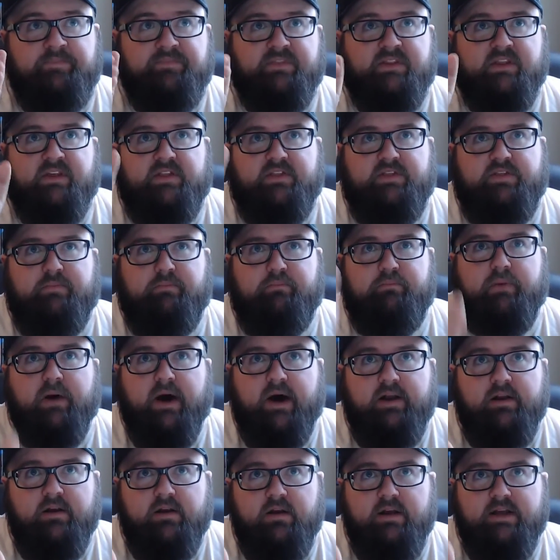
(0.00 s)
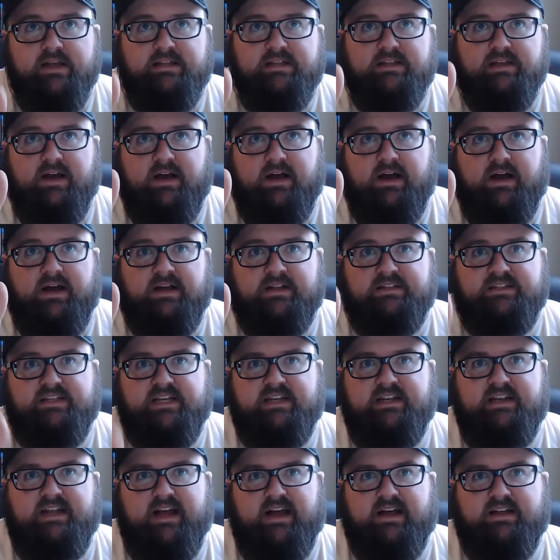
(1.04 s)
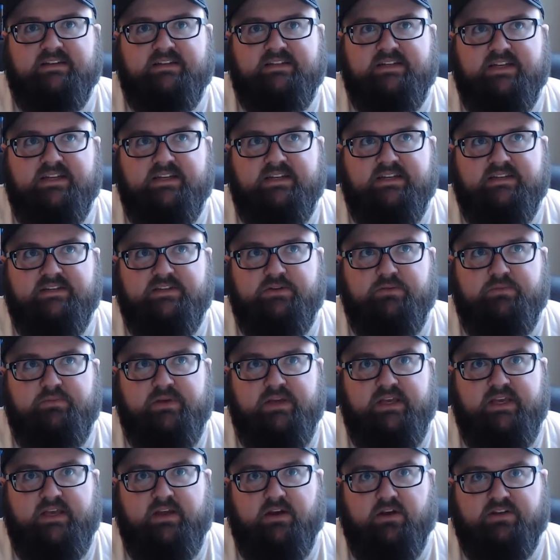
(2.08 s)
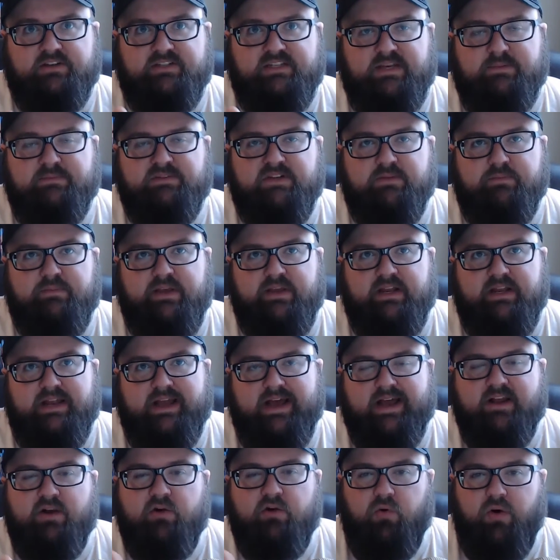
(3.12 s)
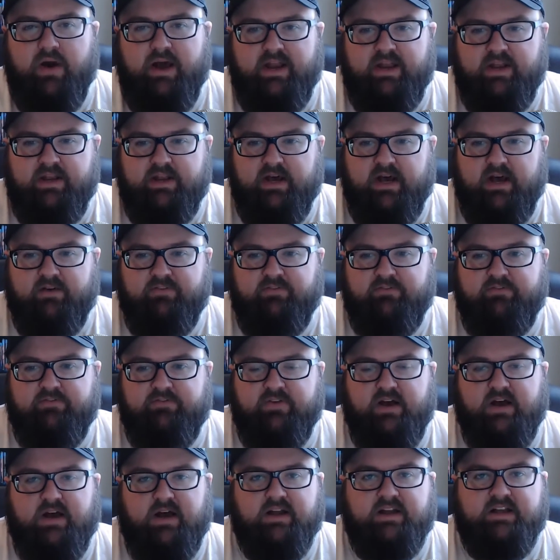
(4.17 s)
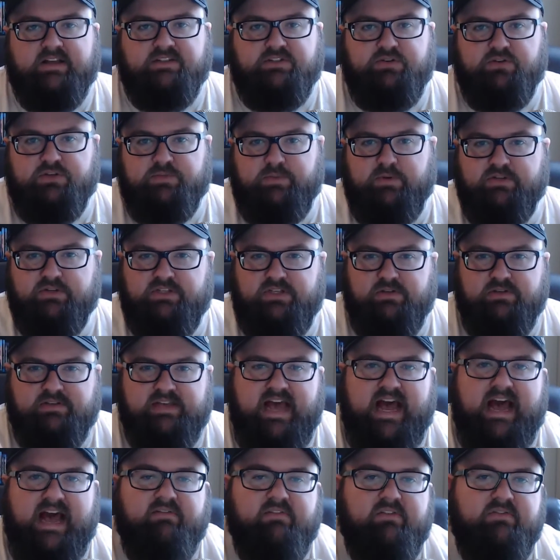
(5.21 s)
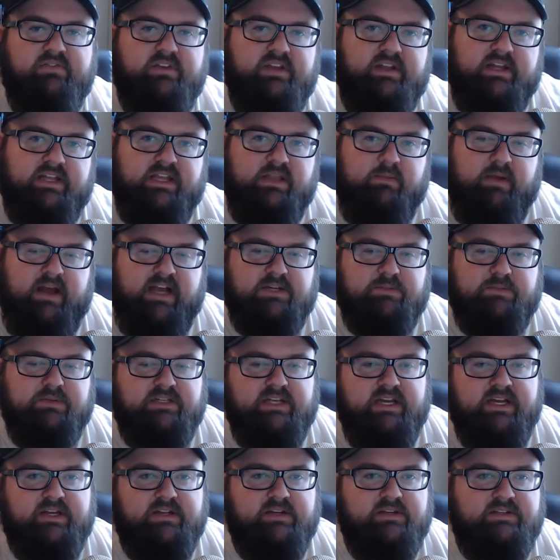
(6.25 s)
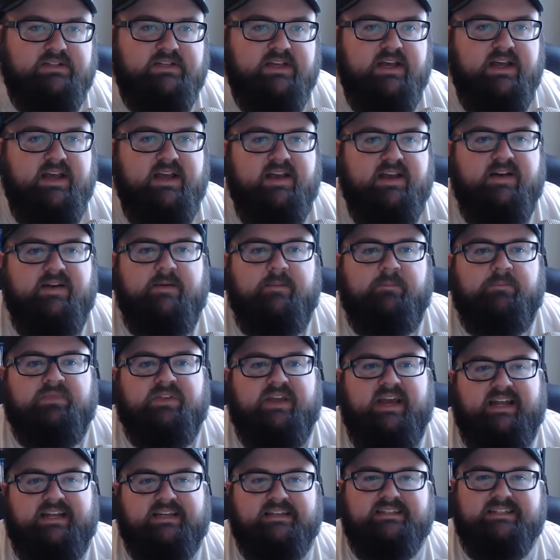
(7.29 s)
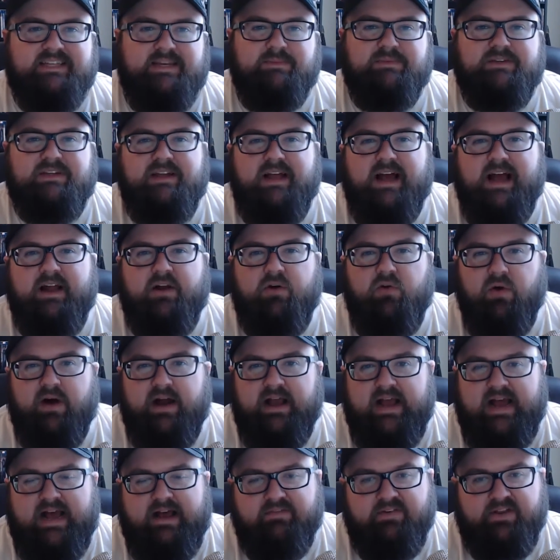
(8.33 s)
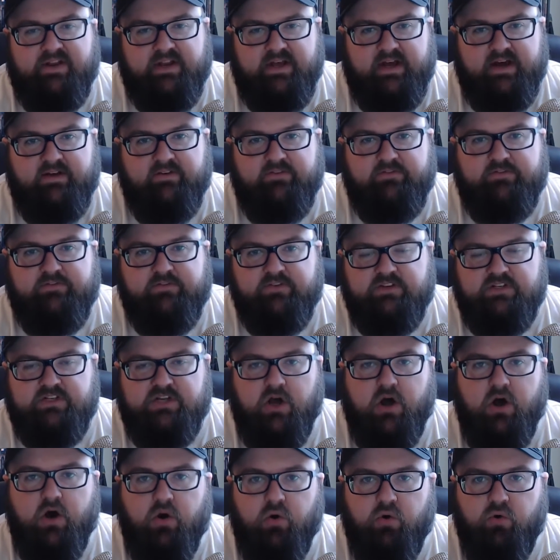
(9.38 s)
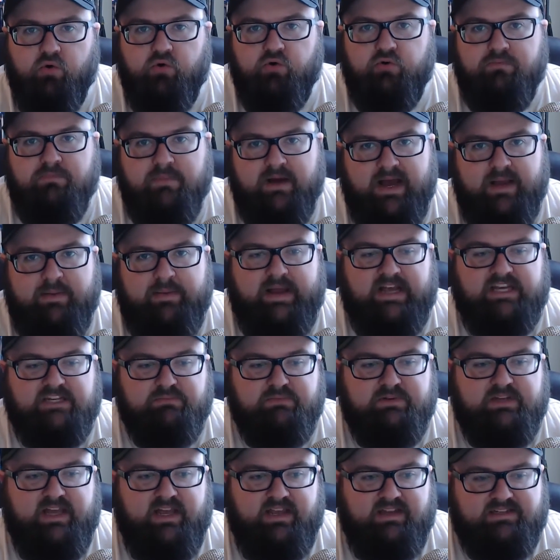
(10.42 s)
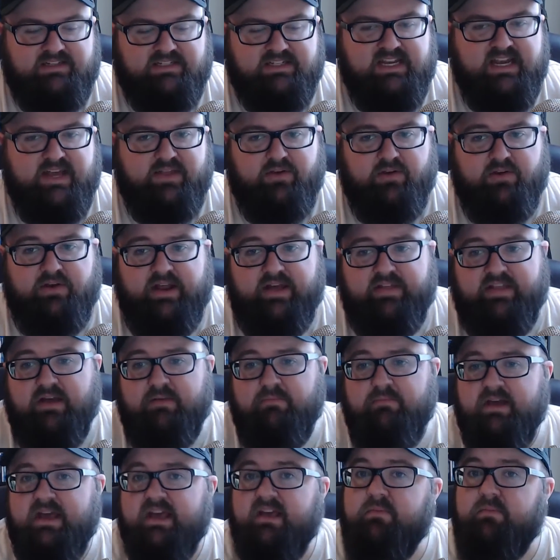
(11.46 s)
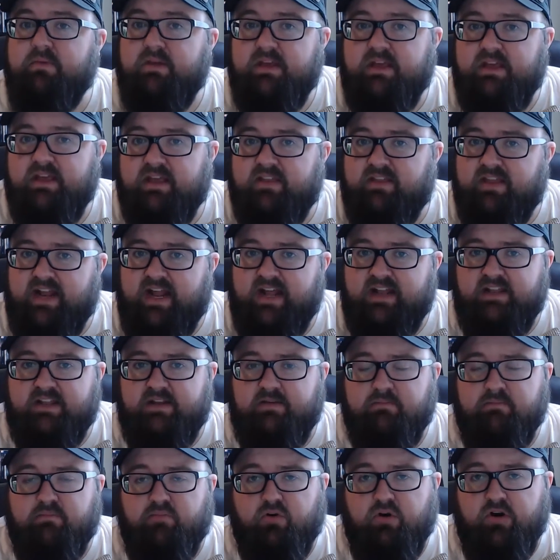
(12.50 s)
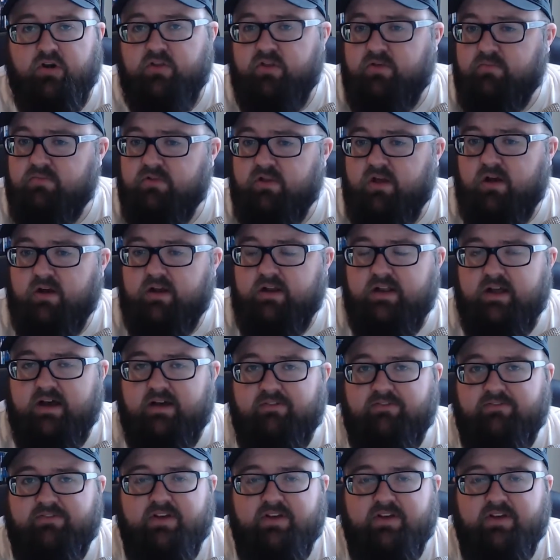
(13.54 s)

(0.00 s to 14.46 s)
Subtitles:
The butter tended to be, or seemed to be, not quite enough, because you're supposed to use half of it in the mashed potatoes. and it seemed to not quite have enough to hold my mashed potatoes together. Now, that may be that I didn't boil them long enough.